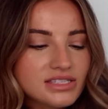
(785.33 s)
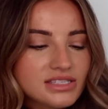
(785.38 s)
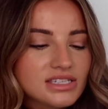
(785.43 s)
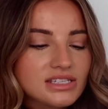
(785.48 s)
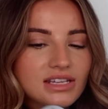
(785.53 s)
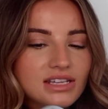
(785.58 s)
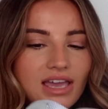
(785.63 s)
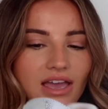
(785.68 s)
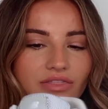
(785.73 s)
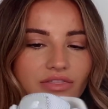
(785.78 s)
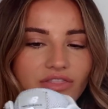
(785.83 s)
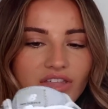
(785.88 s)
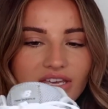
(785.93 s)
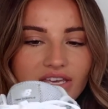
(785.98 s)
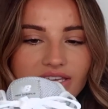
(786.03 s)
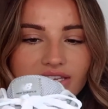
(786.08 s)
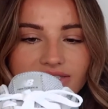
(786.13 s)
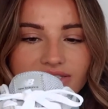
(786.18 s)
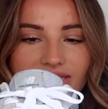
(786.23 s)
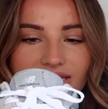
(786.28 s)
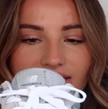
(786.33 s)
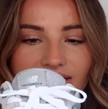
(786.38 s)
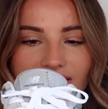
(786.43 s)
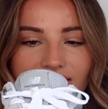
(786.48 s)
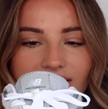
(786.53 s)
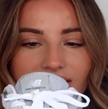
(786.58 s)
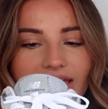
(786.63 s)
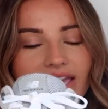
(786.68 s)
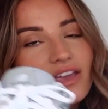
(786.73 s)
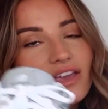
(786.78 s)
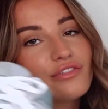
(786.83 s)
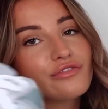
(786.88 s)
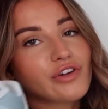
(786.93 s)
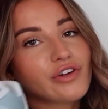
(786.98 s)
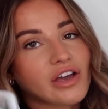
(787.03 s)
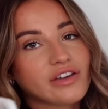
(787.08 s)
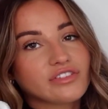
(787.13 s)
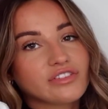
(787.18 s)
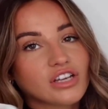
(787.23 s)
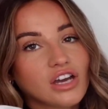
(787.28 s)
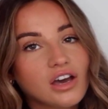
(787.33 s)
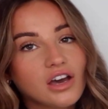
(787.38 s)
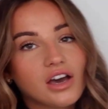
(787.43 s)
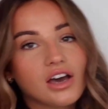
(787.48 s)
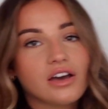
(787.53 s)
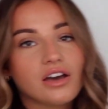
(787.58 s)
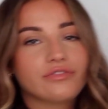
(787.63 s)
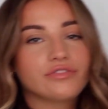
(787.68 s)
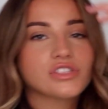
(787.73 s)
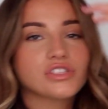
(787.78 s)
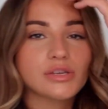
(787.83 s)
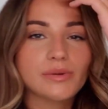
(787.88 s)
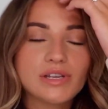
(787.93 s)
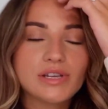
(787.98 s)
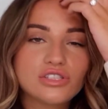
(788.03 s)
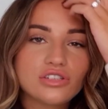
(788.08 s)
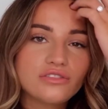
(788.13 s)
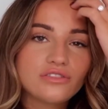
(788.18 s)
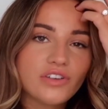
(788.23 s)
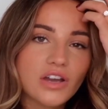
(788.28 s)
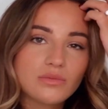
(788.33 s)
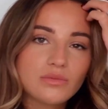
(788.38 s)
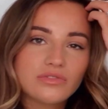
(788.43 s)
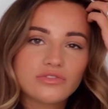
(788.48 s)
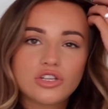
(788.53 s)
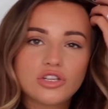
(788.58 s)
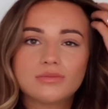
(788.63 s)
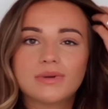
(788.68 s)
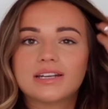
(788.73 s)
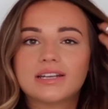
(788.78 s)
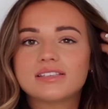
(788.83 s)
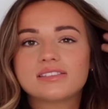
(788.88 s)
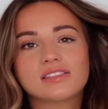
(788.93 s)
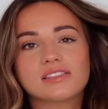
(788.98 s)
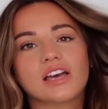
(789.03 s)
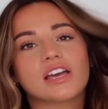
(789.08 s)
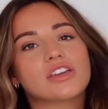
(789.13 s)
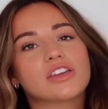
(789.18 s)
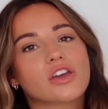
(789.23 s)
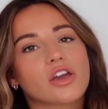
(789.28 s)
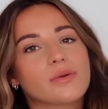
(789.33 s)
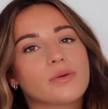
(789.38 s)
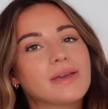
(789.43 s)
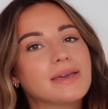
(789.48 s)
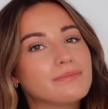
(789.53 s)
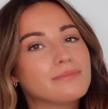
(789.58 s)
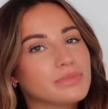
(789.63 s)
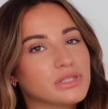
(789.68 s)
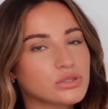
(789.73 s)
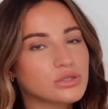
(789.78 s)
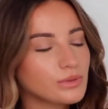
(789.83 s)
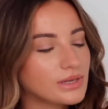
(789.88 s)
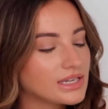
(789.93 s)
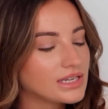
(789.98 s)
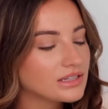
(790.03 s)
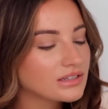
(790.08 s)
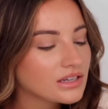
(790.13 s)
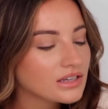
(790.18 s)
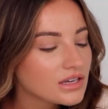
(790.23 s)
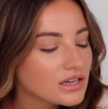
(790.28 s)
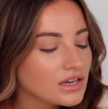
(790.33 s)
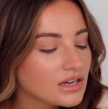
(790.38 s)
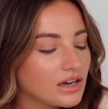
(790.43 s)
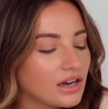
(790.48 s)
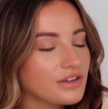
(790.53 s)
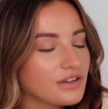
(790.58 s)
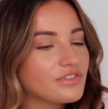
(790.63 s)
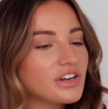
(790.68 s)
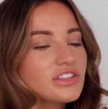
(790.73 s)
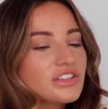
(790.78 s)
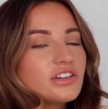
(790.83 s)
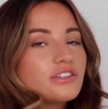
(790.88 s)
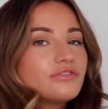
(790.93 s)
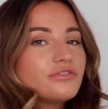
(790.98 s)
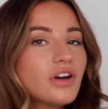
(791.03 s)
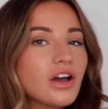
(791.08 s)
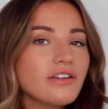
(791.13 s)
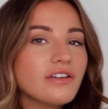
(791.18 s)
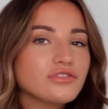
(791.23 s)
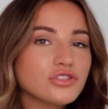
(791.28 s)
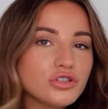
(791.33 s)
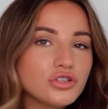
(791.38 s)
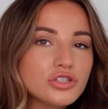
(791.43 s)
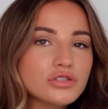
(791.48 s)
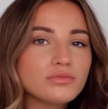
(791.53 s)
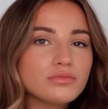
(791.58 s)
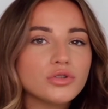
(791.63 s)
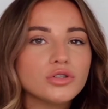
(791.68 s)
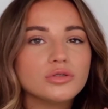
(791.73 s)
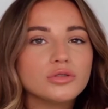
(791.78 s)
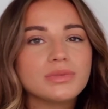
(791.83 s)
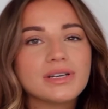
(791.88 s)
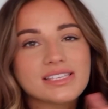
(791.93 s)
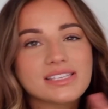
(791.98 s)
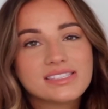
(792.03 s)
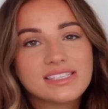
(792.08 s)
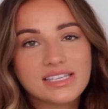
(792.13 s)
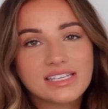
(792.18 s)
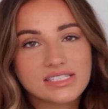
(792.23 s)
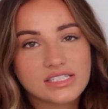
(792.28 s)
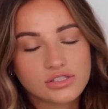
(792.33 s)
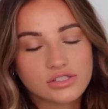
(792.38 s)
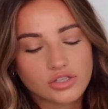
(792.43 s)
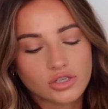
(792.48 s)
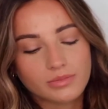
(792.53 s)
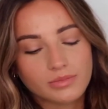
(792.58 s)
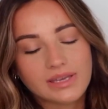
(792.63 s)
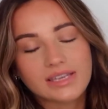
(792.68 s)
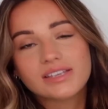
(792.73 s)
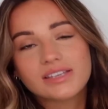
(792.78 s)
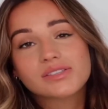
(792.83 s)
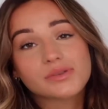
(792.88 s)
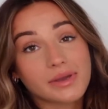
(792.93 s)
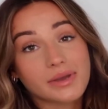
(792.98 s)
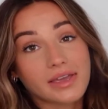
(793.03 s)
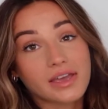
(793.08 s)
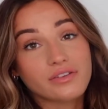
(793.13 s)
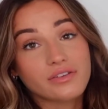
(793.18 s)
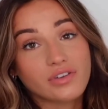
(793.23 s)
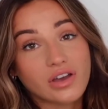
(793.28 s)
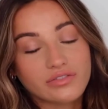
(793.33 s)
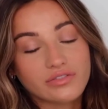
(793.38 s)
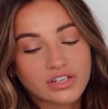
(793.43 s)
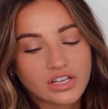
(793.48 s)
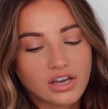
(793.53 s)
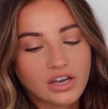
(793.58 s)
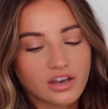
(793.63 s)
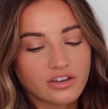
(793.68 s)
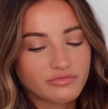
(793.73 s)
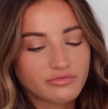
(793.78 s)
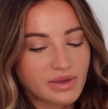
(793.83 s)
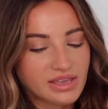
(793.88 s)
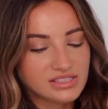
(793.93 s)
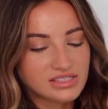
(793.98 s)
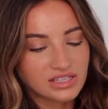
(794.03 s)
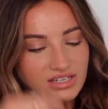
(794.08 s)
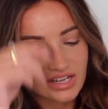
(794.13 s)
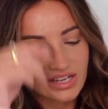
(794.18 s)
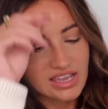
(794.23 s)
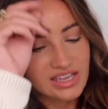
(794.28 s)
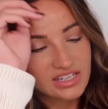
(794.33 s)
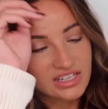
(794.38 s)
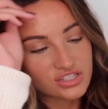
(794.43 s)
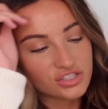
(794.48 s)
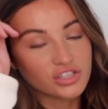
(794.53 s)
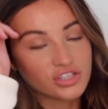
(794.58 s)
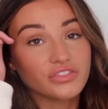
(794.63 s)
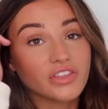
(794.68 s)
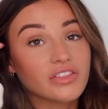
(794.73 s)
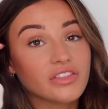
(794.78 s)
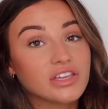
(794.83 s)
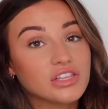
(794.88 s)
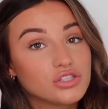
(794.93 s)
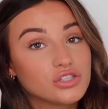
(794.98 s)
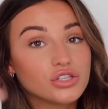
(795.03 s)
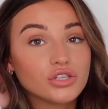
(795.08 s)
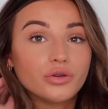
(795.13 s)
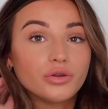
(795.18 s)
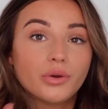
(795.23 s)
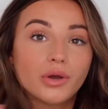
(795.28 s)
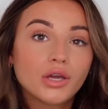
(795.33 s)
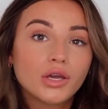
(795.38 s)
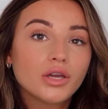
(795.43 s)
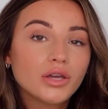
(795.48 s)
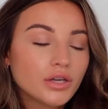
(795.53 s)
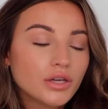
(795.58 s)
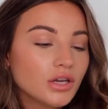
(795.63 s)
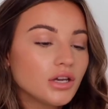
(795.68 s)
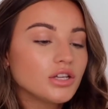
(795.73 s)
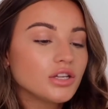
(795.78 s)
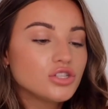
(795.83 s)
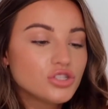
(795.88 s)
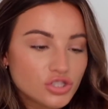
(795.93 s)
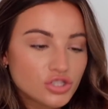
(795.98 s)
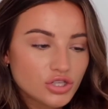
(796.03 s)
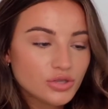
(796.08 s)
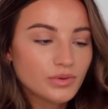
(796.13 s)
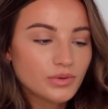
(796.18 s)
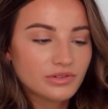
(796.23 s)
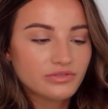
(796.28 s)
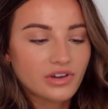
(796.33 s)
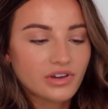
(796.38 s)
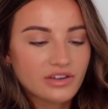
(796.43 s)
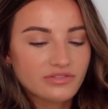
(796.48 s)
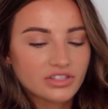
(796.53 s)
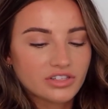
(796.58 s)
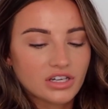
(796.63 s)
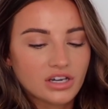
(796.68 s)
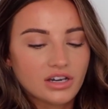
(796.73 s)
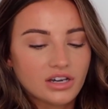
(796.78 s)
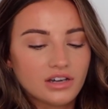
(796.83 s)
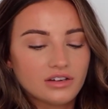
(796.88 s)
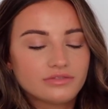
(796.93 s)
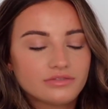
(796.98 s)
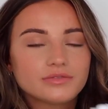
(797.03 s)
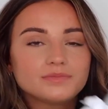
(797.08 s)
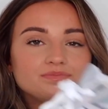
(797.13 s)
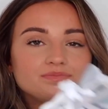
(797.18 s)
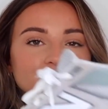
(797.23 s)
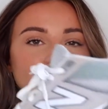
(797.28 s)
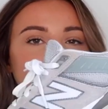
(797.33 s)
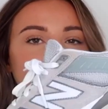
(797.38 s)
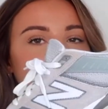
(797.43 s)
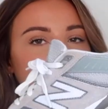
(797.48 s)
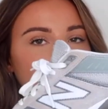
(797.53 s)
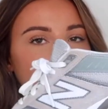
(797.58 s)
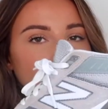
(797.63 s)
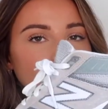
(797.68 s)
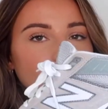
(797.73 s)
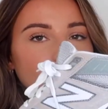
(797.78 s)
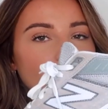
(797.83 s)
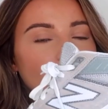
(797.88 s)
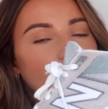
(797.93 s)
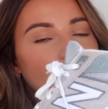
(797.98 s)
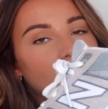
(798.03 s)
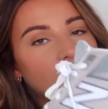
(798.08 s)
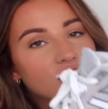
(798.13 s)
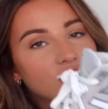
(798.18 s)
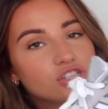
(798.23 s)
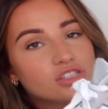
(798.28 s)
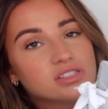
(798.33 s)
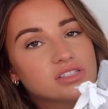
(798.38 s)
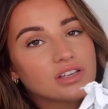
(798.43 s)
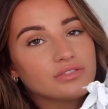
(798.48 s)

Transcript: did get these in a 5.5. So I do find with New Balance that I go in between. I find that a 5 is too small, but a 6 is too big, so I get a 5.5 basically, and it's good that they do a 5.5. I just